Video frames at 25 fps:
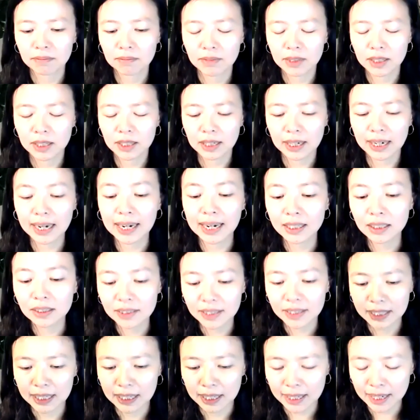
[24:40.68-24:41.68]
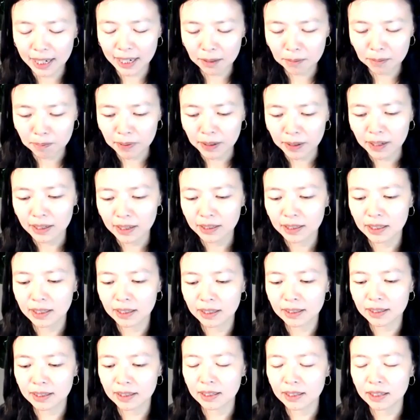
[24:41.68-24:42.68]
the kind of setup
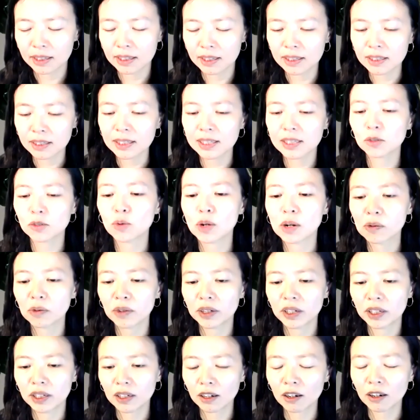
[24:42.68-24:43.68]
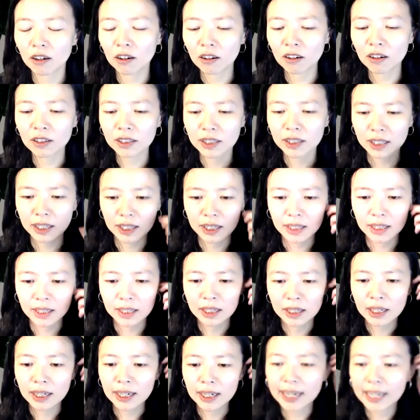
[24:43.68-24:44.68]
this is what we call
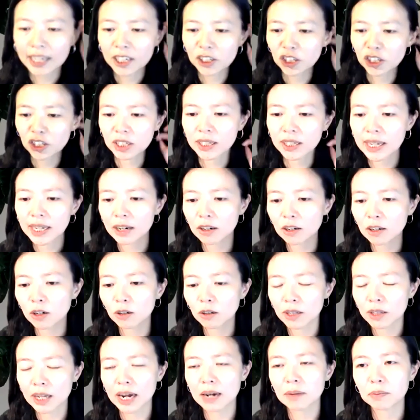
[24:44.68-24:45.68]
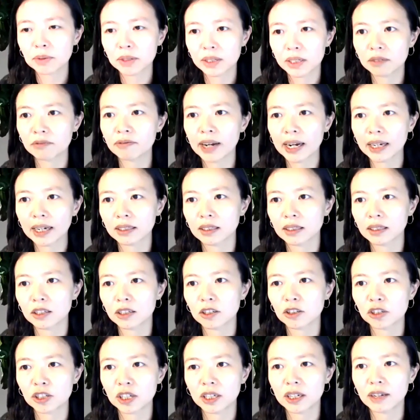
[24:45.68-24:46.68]
the edge cloud collaborative
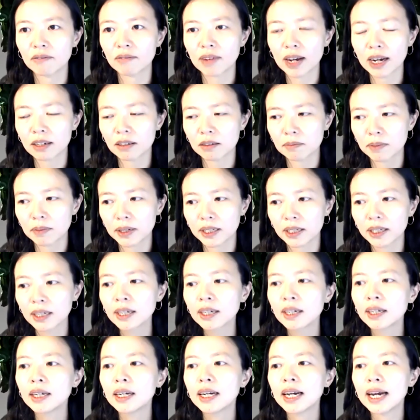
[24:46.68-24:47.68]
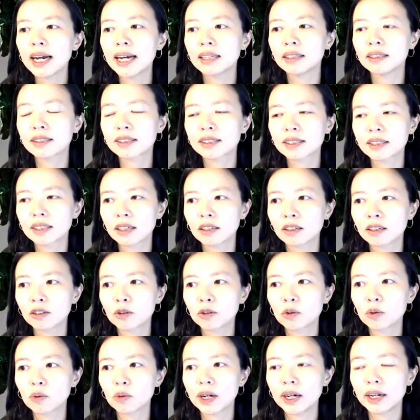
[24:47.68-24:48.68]
execution environment. And
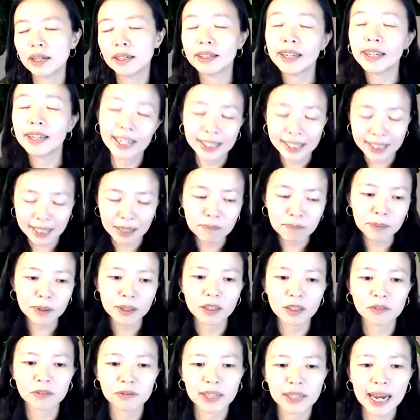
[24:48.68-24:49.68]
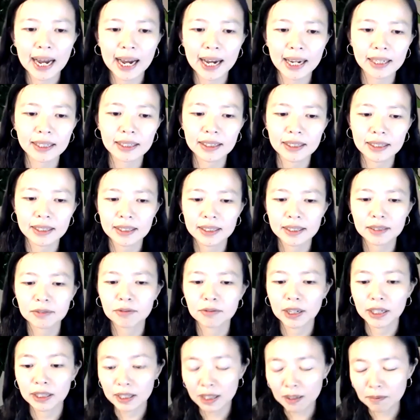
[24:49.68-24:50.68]
so an example of that is,
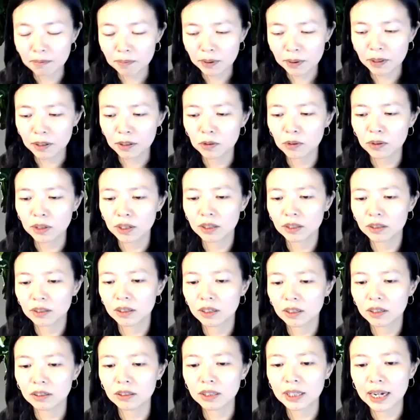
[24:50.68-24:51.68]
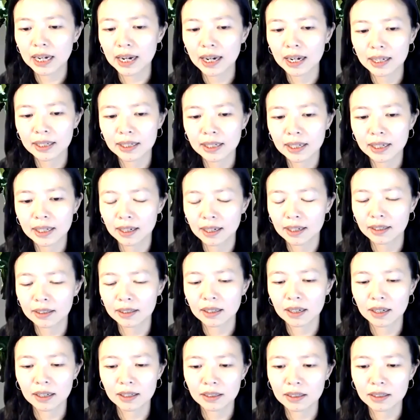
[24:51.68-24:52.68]
for example, we all know that
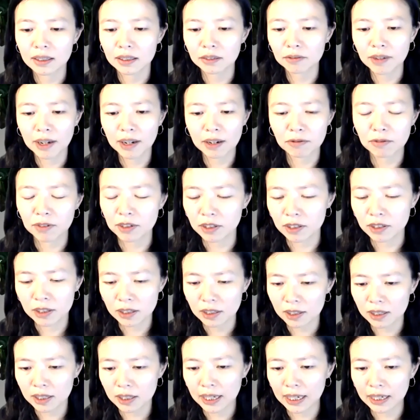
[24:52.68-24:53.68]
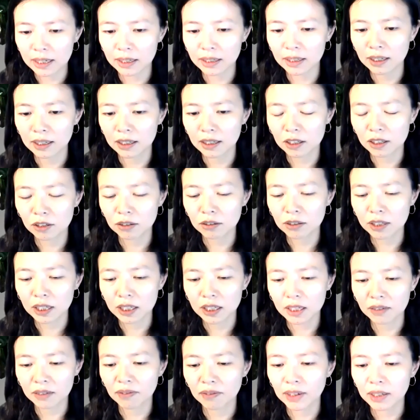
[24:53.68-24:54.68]
tons of efforts is getting into the
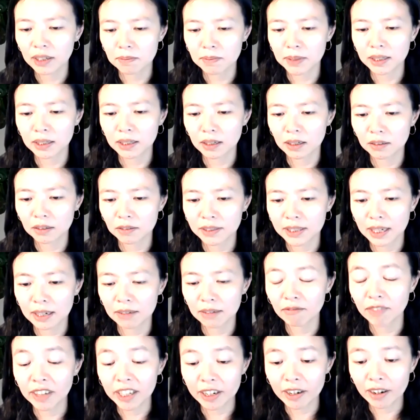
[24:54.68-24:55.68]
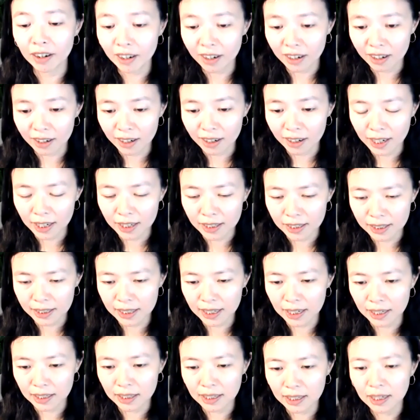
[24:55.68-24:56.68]
development of, say, VR
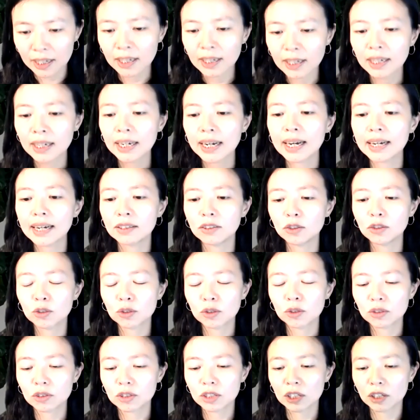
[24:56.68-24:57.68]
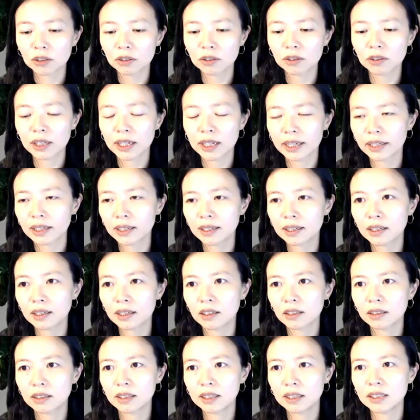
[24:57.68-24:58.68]
headset. And so like
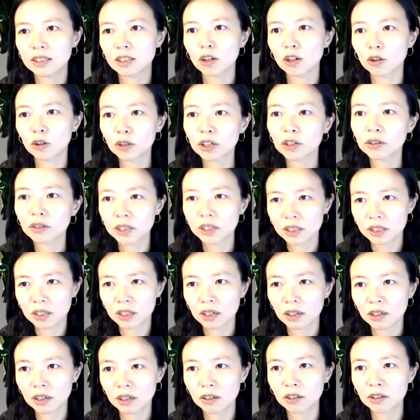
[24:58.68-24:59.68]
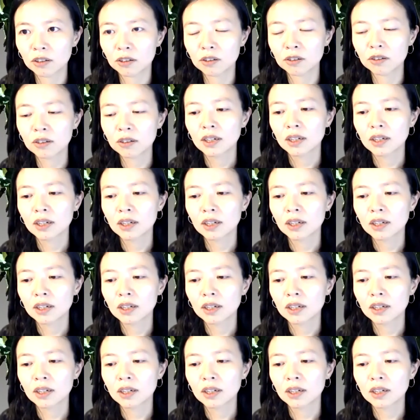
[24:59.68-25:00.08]
these Oculus Go,